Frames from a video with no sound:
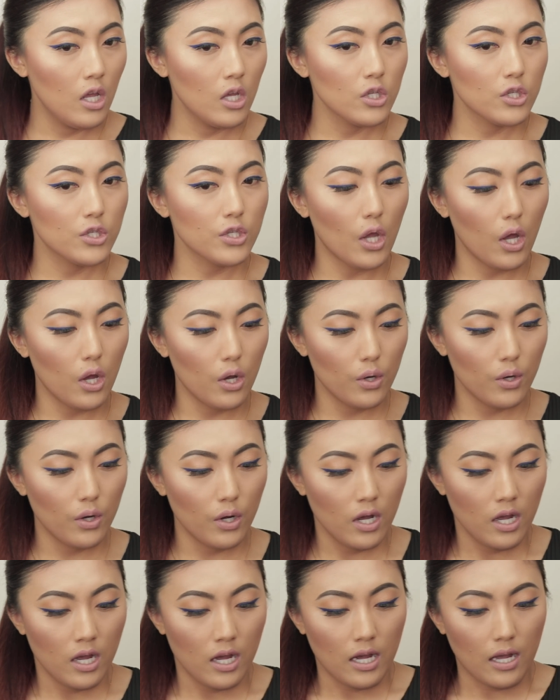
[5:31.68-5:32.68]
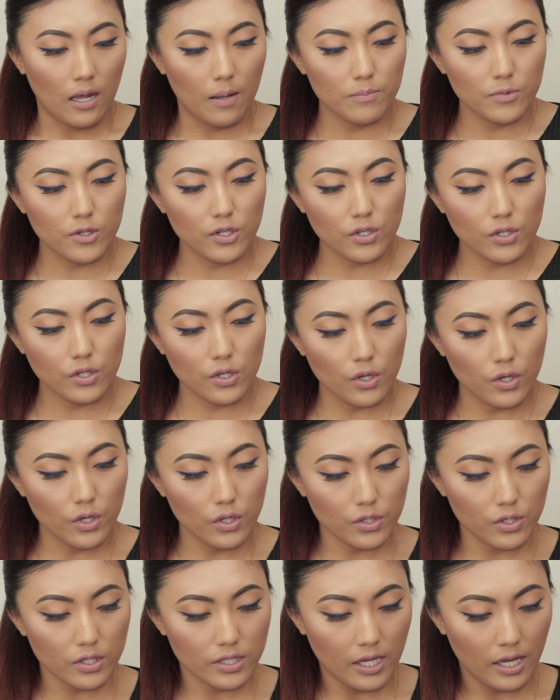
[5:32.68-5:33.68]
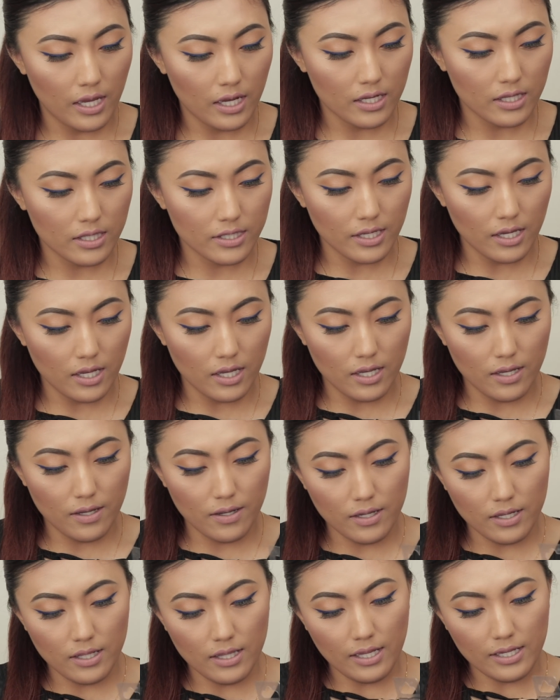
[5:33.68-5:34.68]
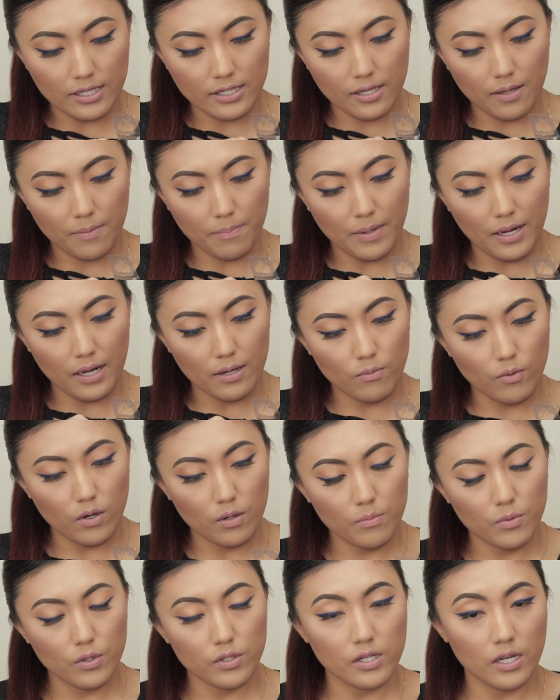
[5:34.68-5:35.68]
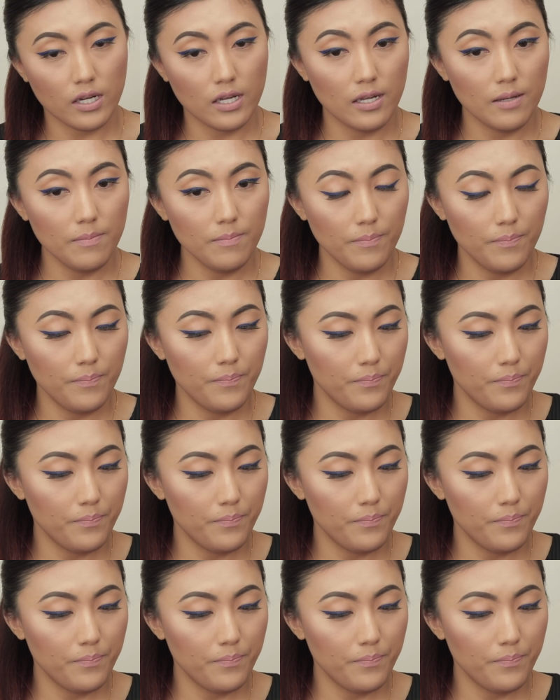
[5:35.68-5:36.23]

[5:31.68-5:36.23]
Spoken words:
So I'm just going to take the elastic band one more time.